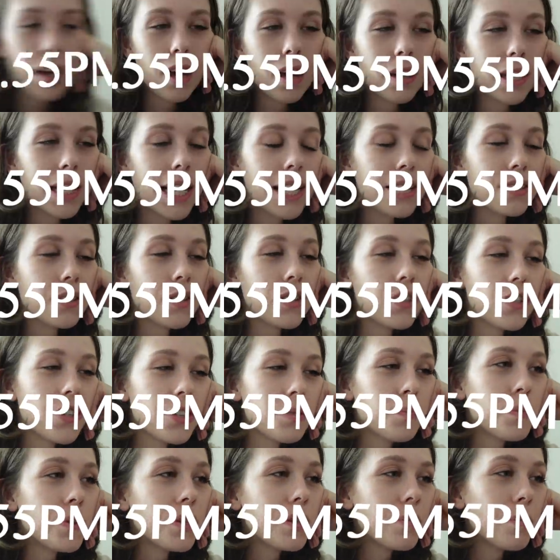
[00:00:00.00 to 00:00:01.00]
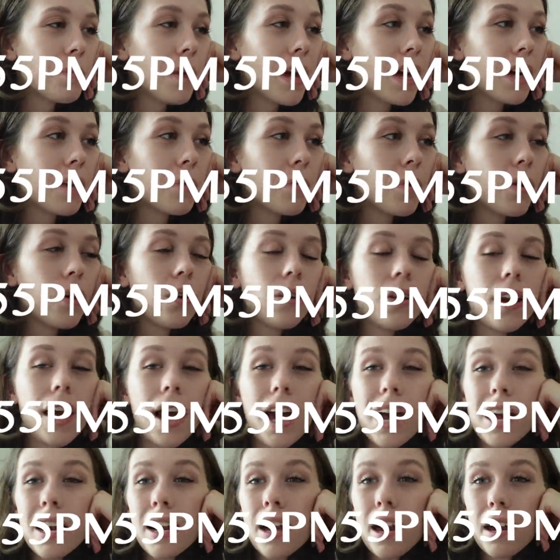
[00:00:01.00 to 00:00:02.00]
Okay, so I just put some makeup on
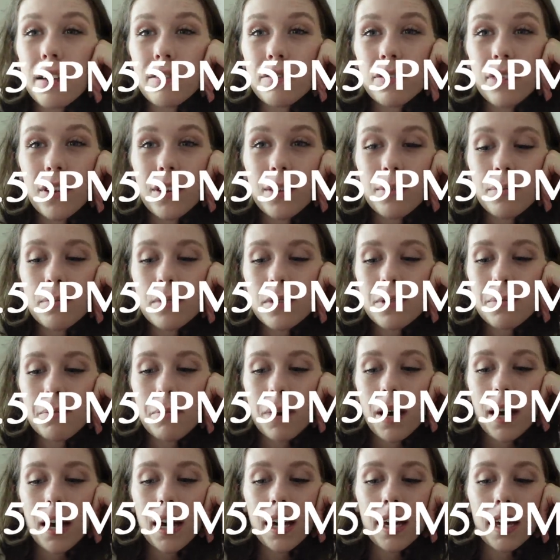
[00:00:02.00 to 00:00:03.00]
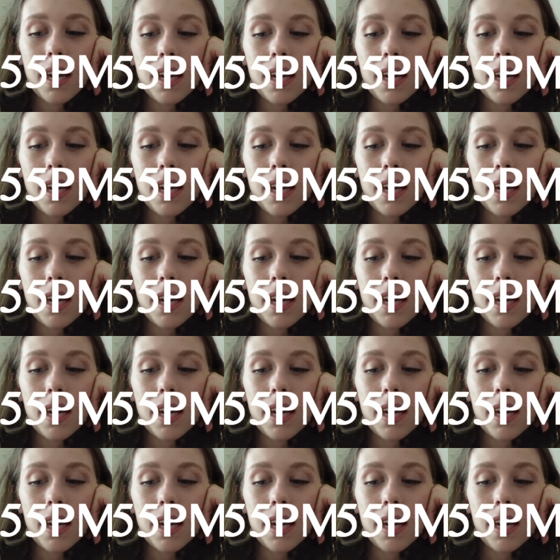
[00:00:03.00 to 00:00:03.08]
and I filmed my